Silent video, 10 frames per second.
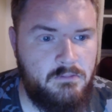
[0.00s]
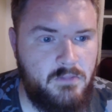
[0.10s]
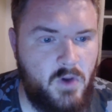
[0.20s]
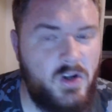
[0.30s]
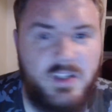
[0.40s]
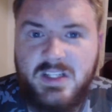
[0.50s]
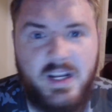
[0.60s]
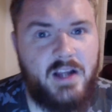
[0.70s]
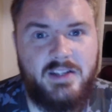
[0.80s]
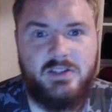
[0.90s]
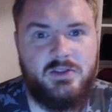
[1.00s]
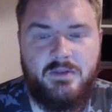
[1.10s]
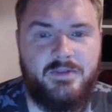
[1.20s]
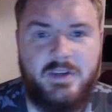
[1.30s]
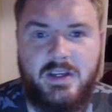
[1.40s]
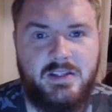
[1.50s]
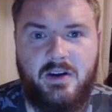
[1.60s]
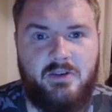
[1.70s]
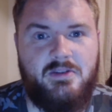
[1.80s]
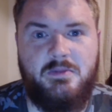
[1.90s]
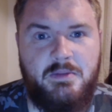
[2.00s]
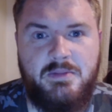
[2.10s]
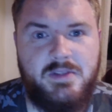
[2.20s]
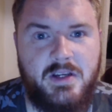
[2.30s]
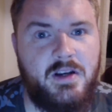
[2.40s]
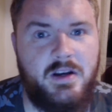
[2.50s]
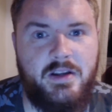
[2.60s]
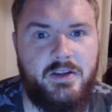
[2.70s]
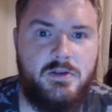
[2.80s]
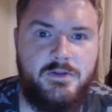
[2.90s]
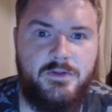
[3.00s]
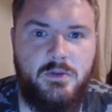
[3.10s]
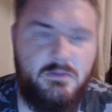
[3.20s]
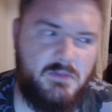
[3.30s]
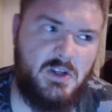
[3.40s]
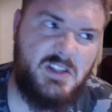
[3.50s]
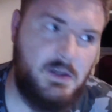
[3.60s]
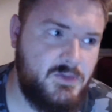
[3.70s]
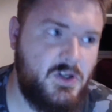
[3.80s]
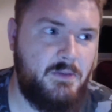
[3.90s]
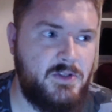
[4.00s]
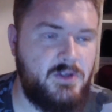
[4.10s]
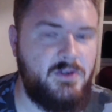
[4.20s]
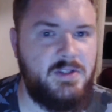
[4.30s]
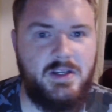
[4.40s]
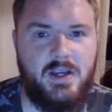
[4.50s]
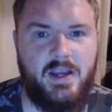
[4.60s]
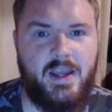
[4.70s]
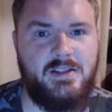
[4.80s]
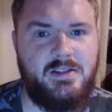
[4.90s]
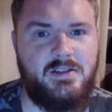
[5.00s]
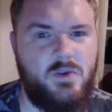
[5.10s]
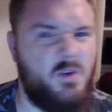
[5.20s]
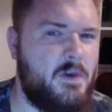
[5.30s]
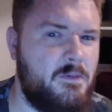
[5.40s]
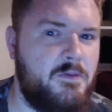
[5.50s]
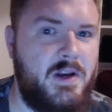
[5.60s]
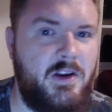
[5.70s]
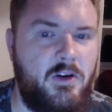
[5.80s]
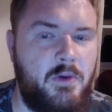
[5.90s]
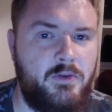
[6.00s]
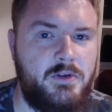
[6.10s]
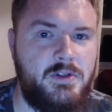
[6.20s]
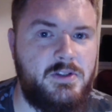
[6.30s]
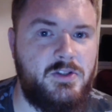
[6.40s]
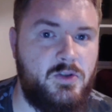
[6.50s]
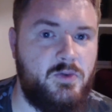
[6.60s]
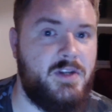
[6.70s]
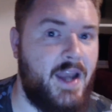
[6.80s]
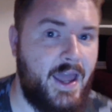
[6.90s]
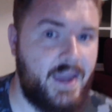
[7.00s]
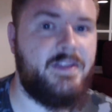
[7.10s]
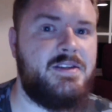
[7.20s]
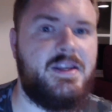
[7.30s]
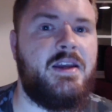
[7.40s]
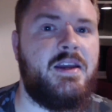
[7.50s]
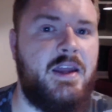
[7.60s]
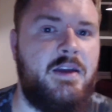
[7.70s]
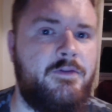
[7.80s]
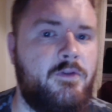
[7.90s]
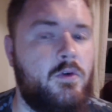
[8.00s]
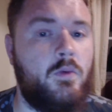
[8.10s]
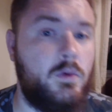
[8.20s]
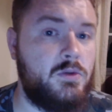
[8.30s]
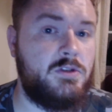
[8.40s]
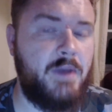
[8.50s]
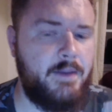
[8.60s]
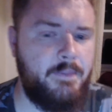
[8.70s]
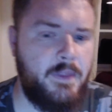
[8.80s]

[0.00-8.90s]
Honestly, I still don't think it's going to be particularly useful. I sometimes use it against sort of unfamiliar opponents to delay the second hit for a wall splat.